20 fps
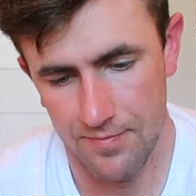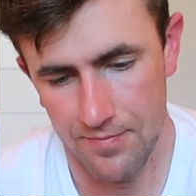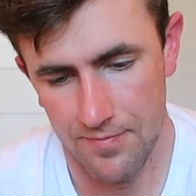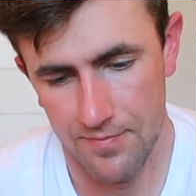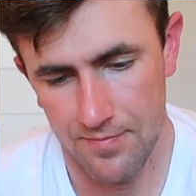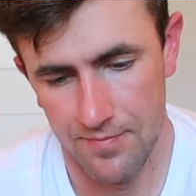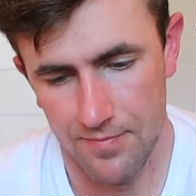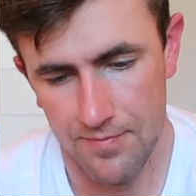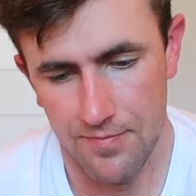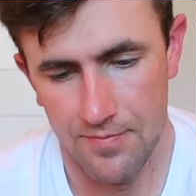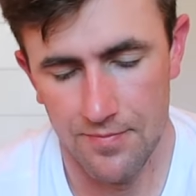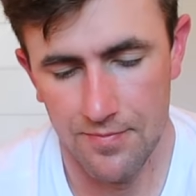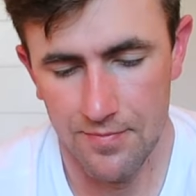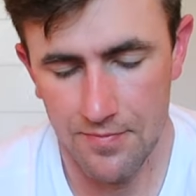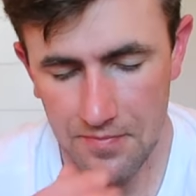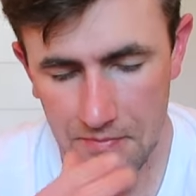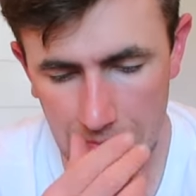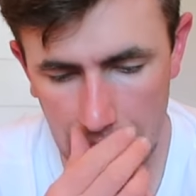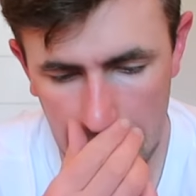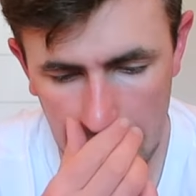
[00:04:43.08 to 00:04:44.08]

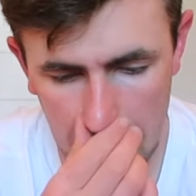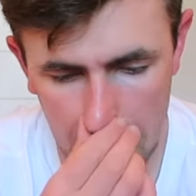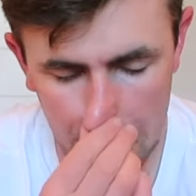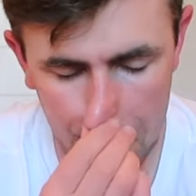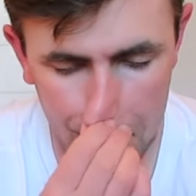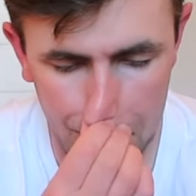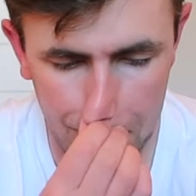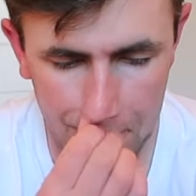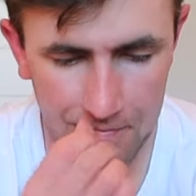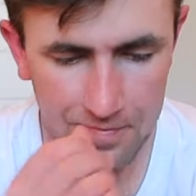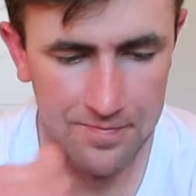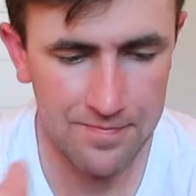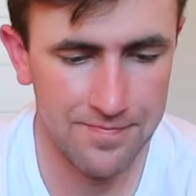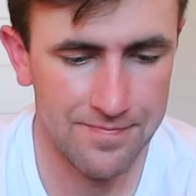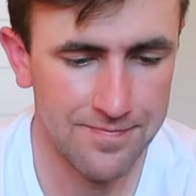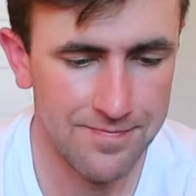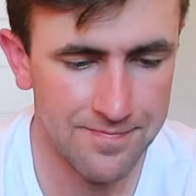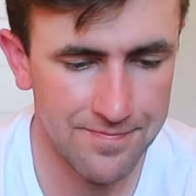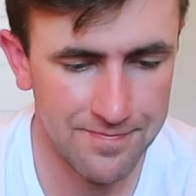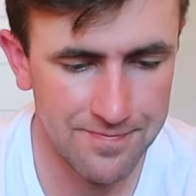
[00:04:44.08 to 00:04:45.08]

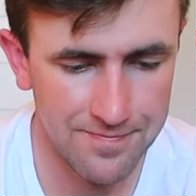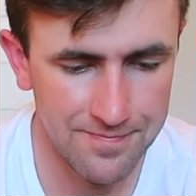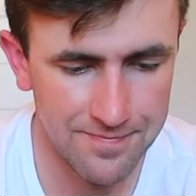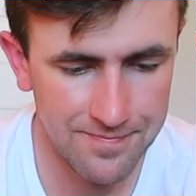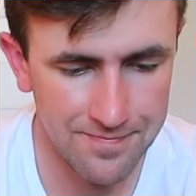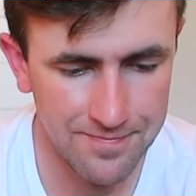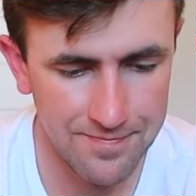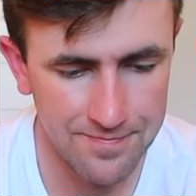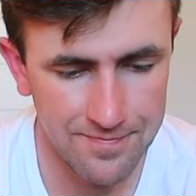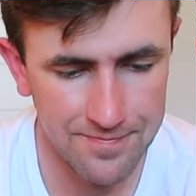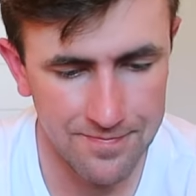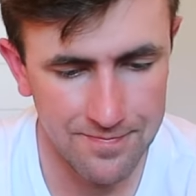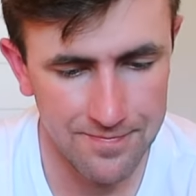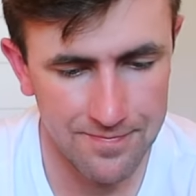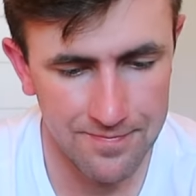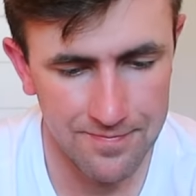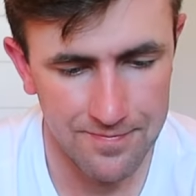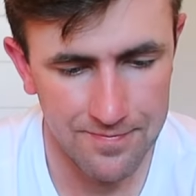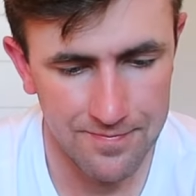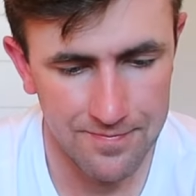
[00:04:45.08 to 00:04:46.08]

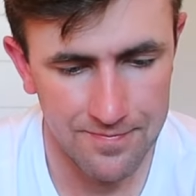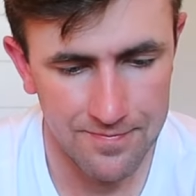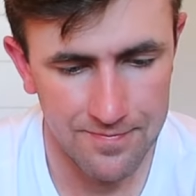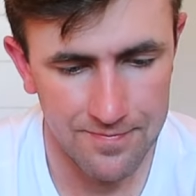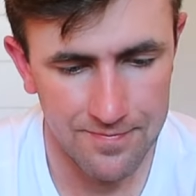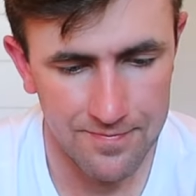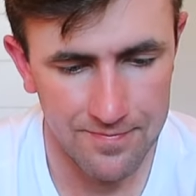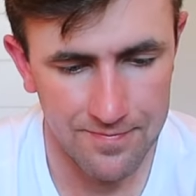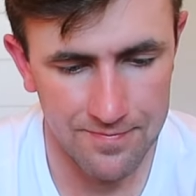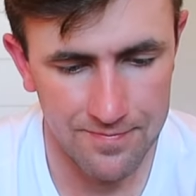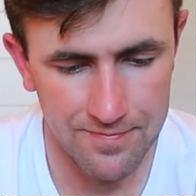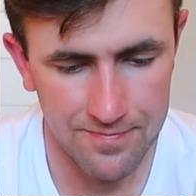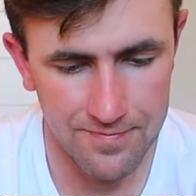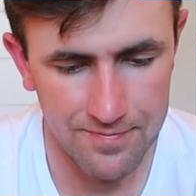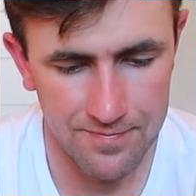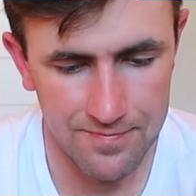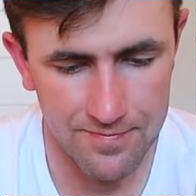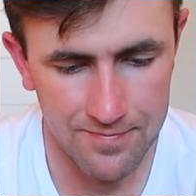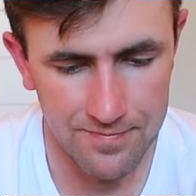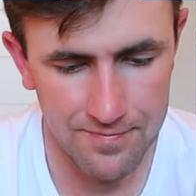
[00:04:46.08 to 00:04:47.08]

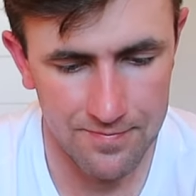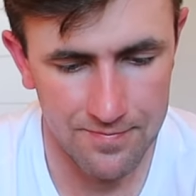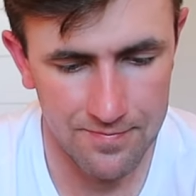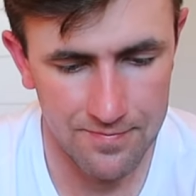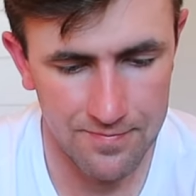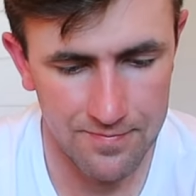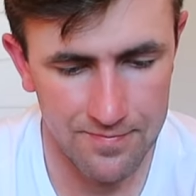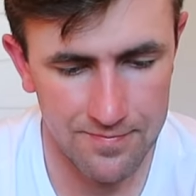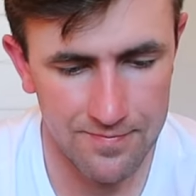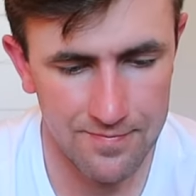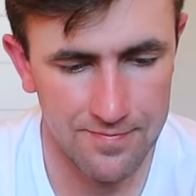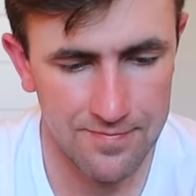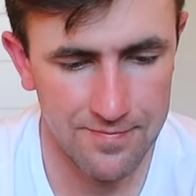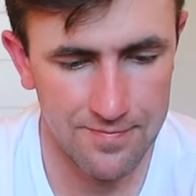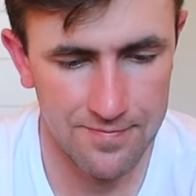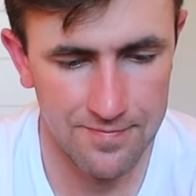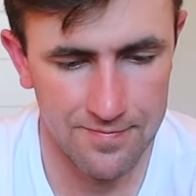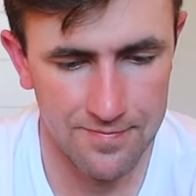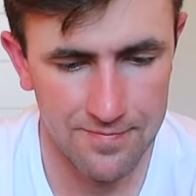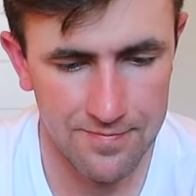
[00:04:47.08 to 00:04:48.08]

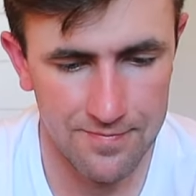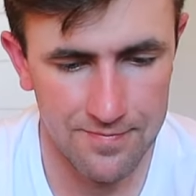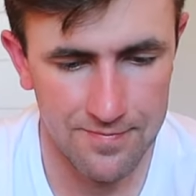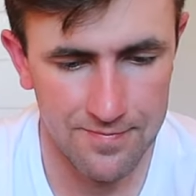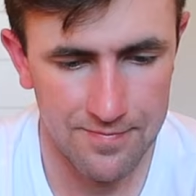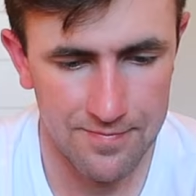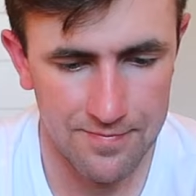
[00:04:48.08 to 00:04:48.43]
This person isn't speaking.